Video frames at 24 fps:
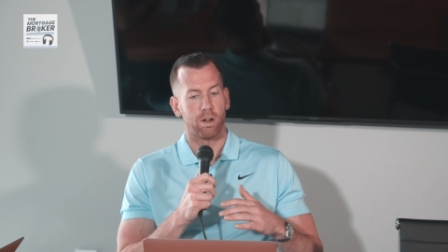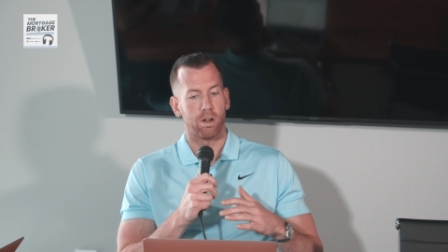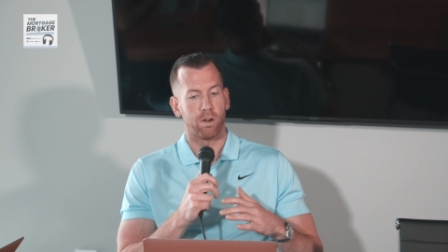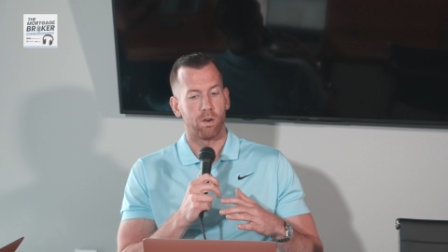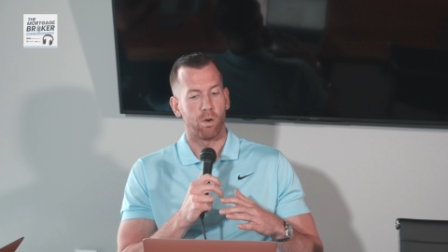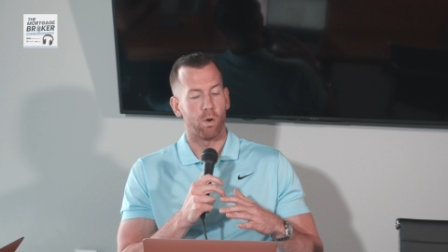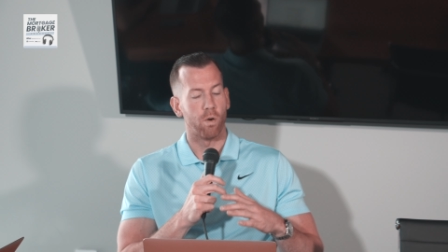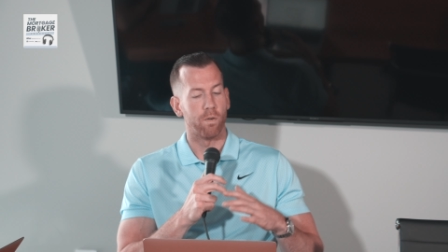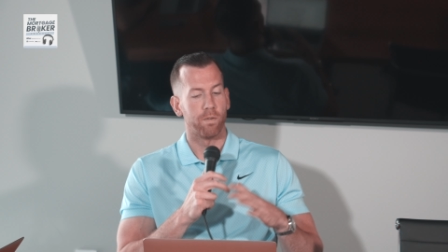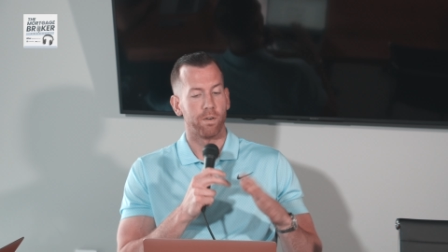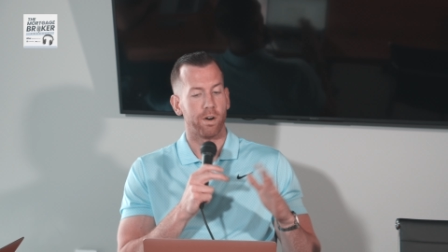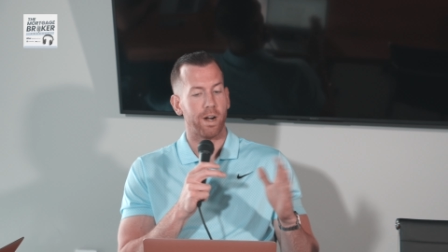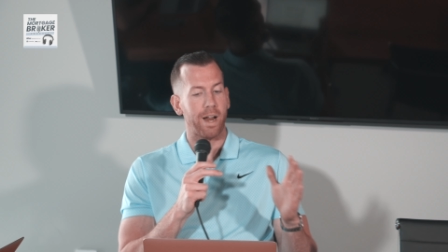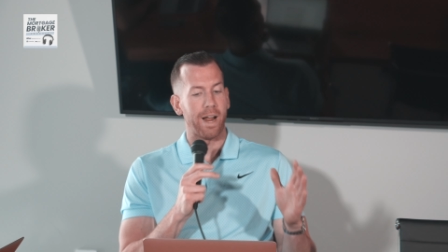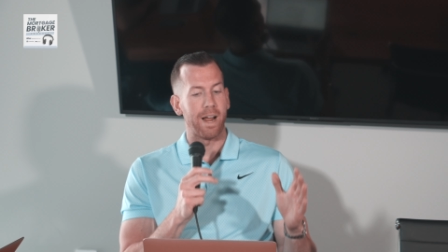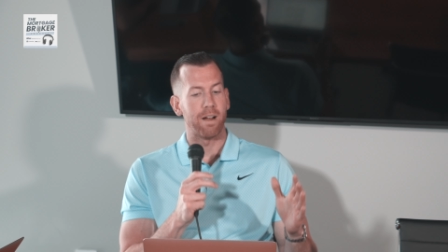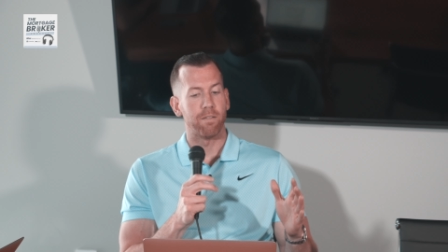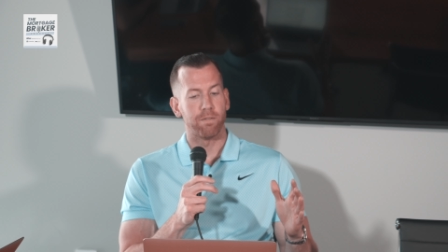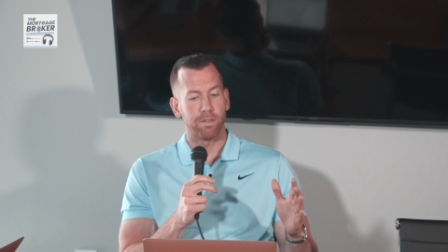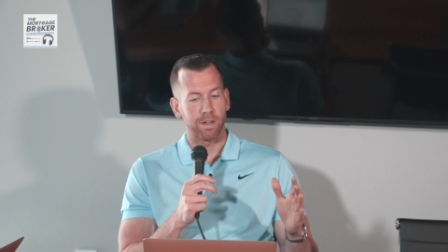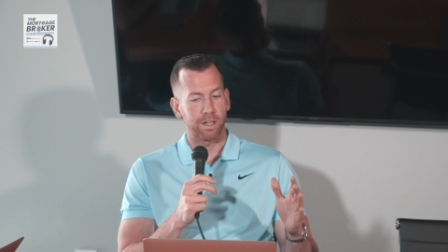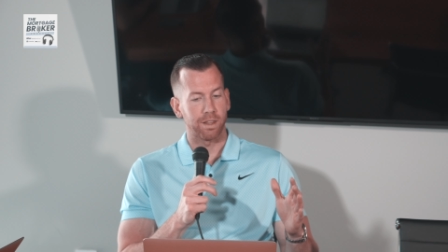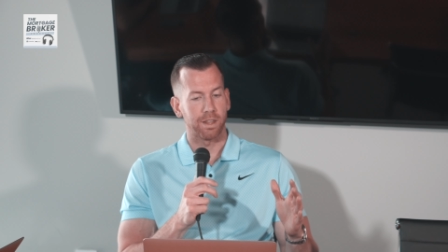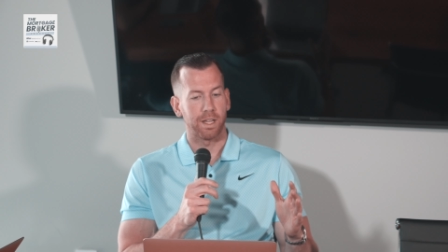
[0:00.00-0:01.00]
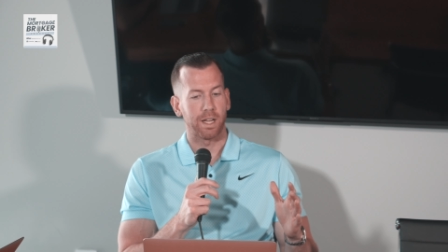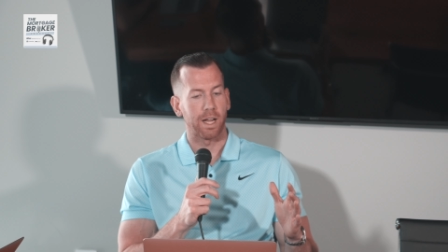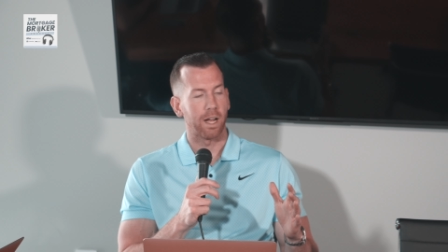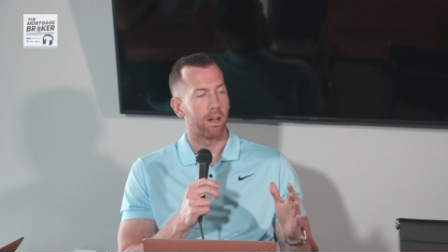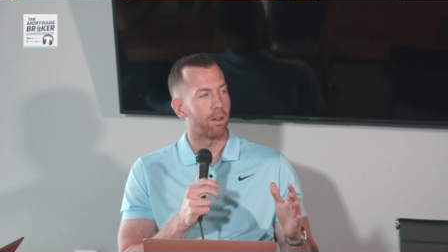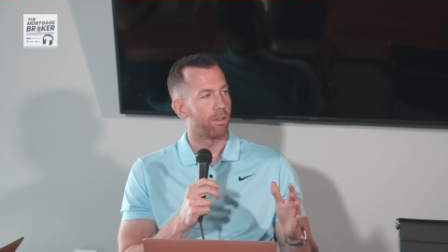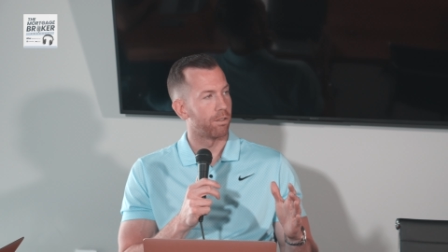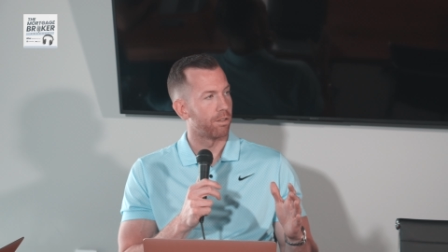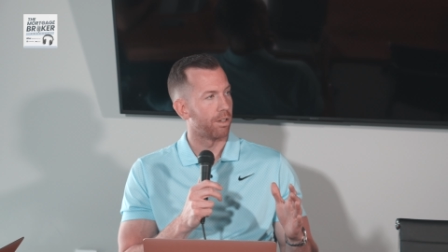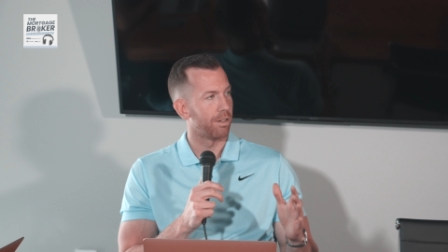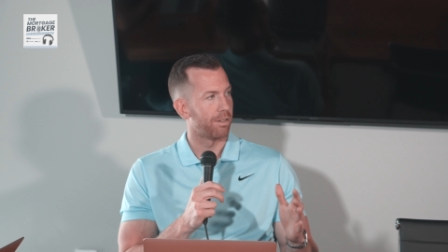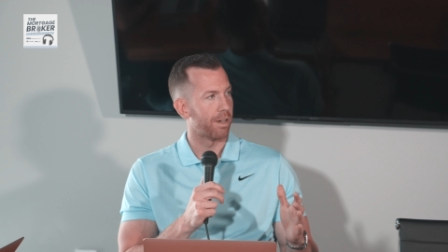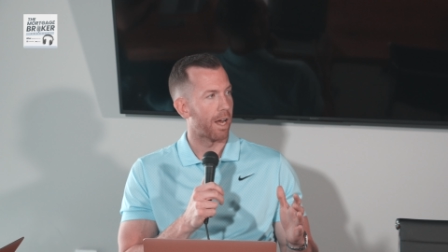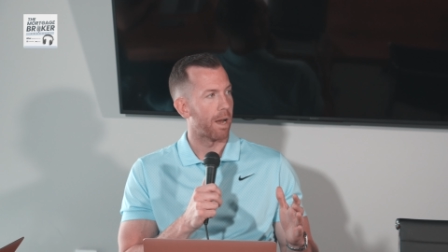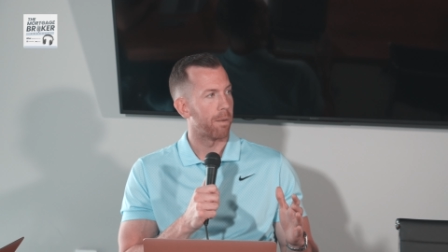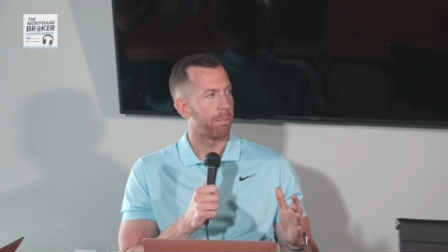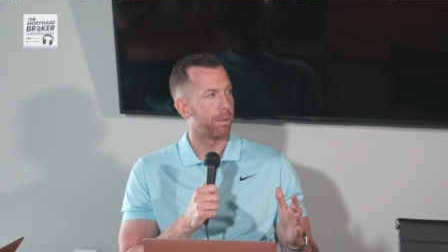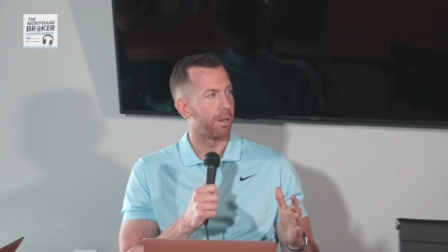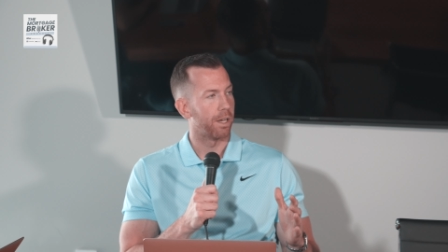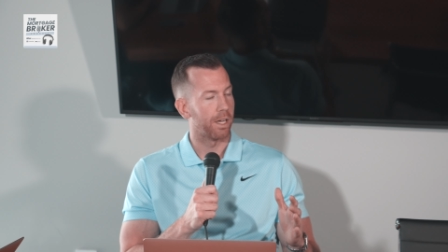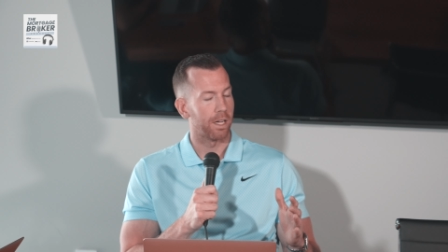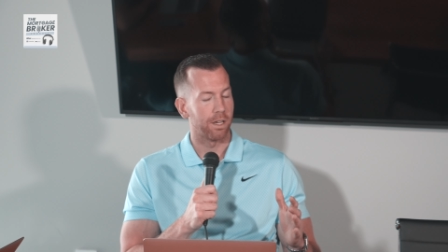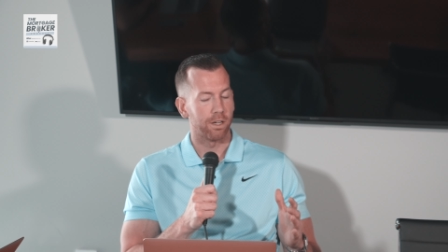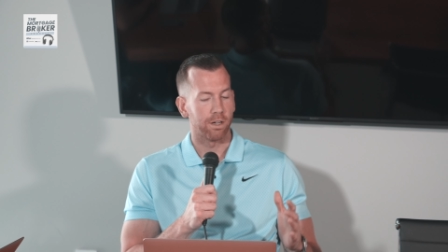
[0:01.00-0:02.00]
over everything else that's
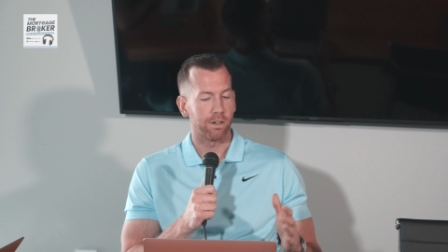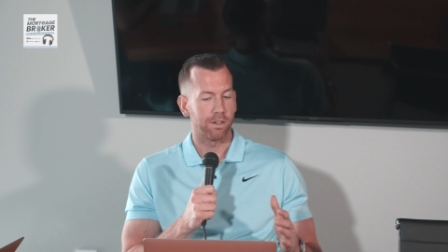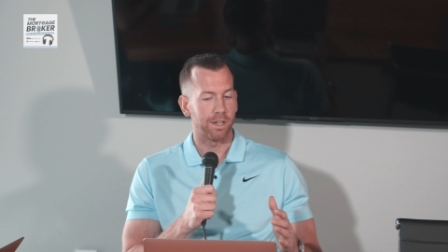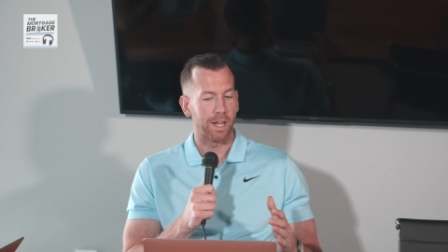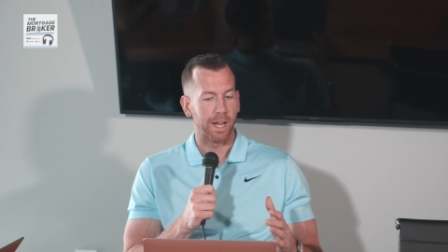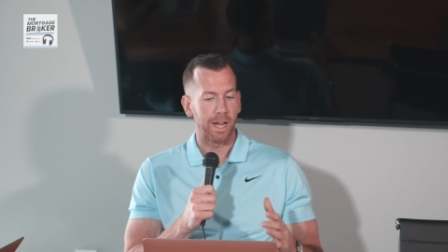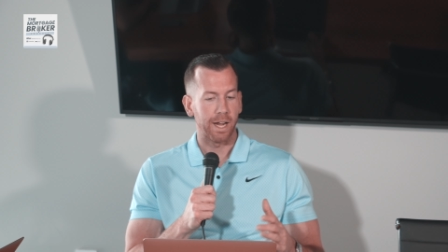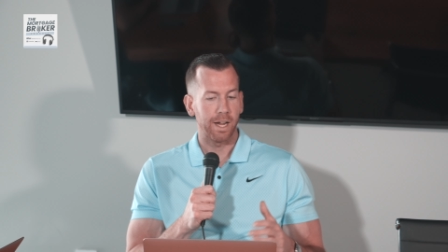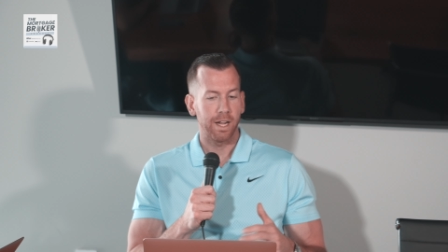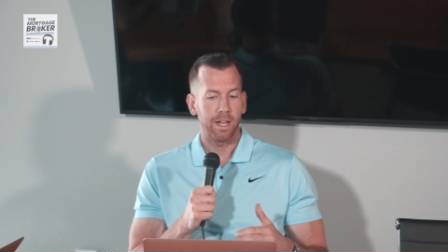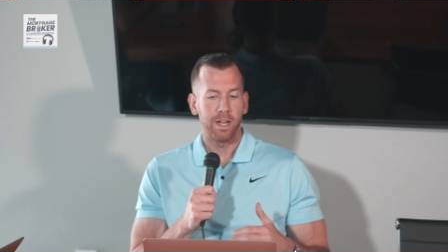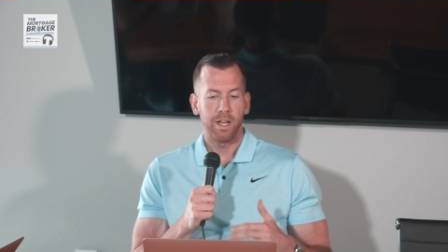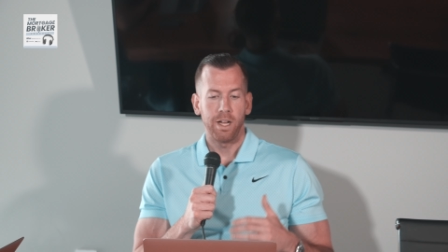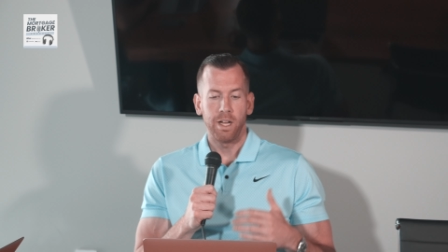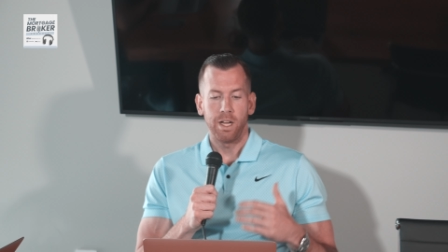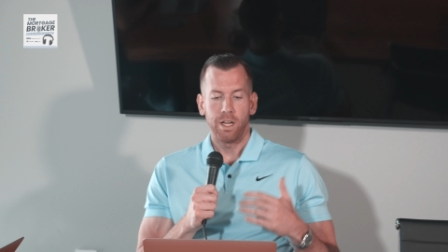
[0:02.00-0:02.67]
happening in your day.